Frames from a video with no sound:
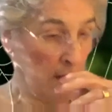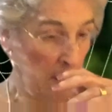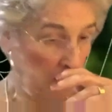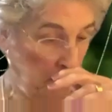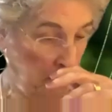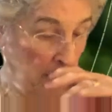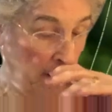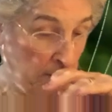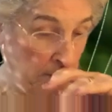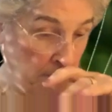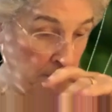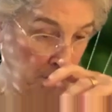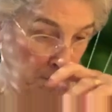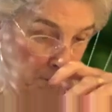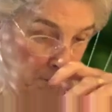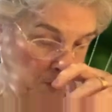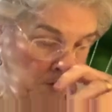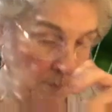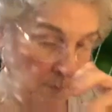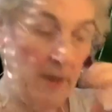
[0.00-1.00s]
patron
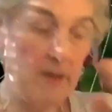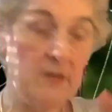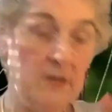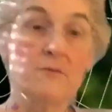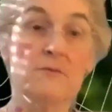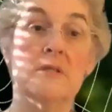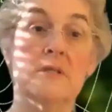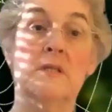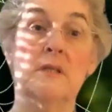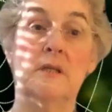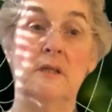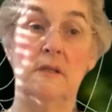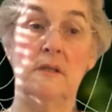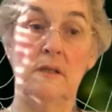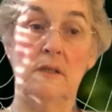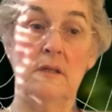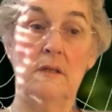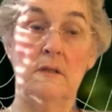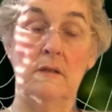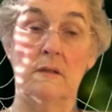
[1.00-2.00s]
or matron
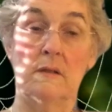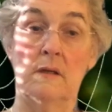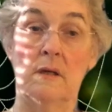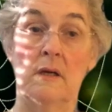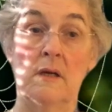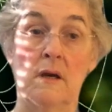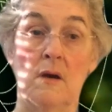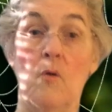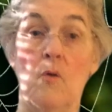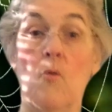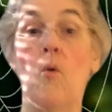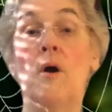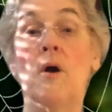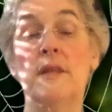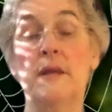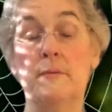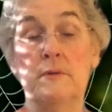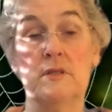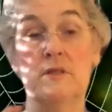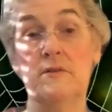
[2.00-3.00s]
deity, one
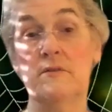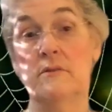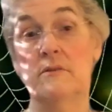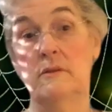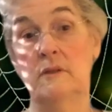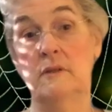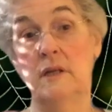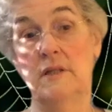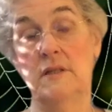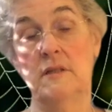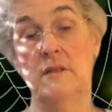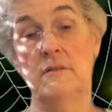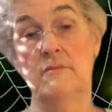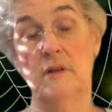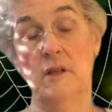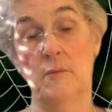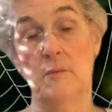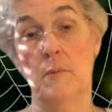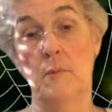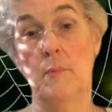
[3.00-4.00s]
they would like to
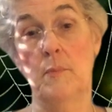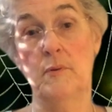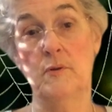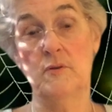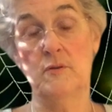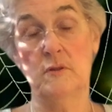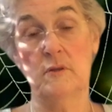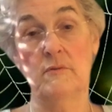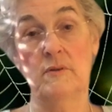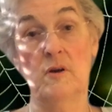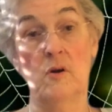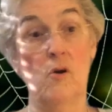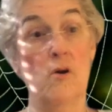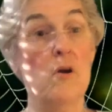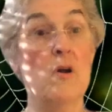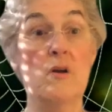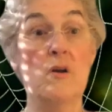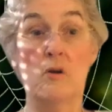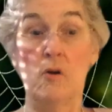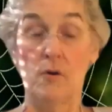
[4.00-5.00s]
develop a personal, or
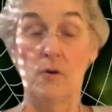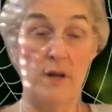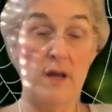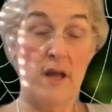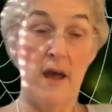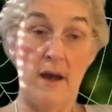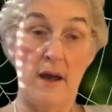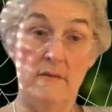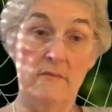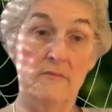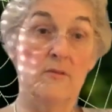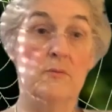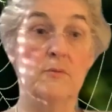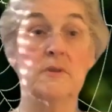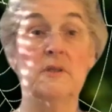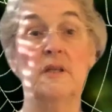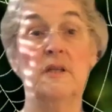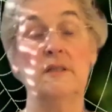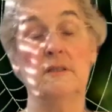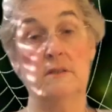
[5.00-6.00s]
already have, or
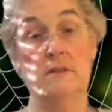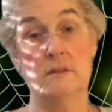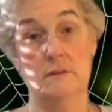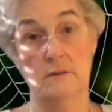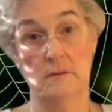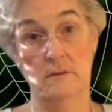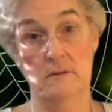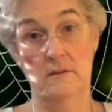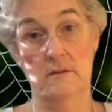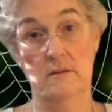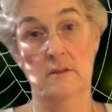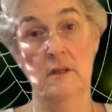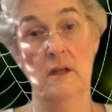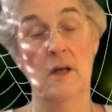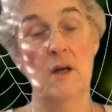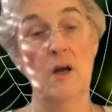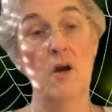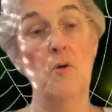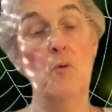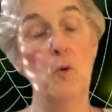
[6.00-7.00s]
would like to
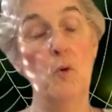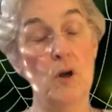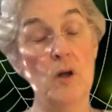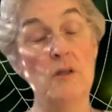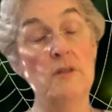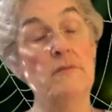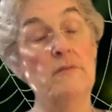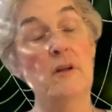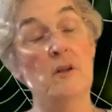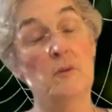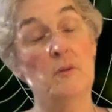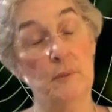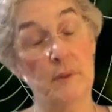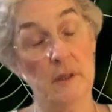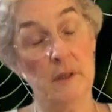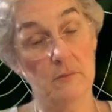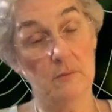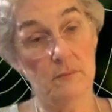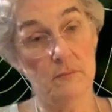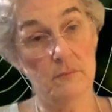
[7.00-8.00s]
work on
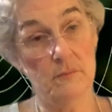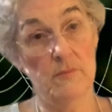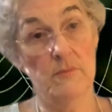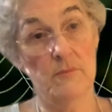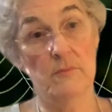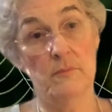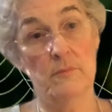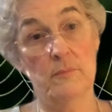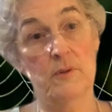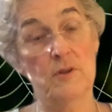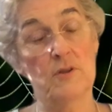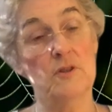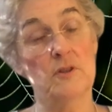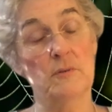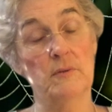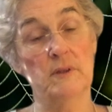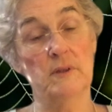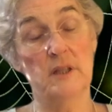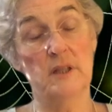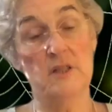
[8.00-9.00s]
developing a
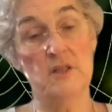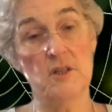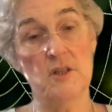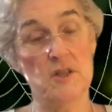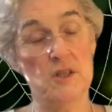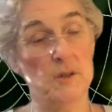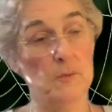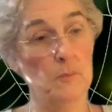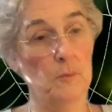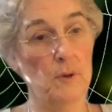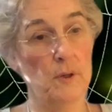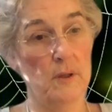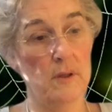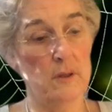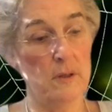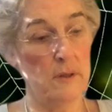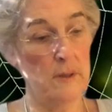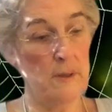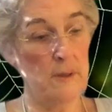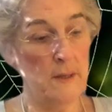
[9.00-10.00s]
personal relationship
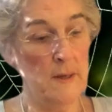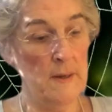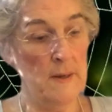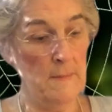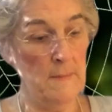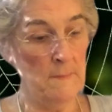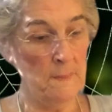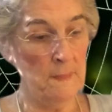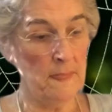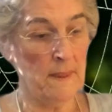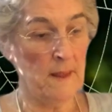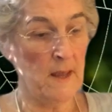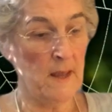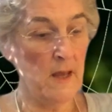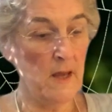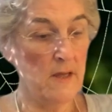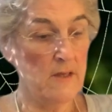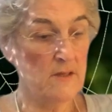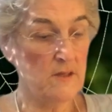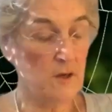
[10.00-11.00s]
with.
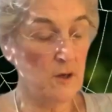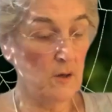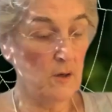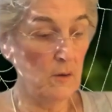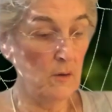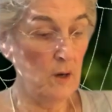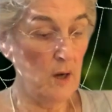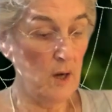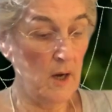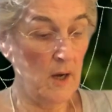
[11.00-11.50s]
So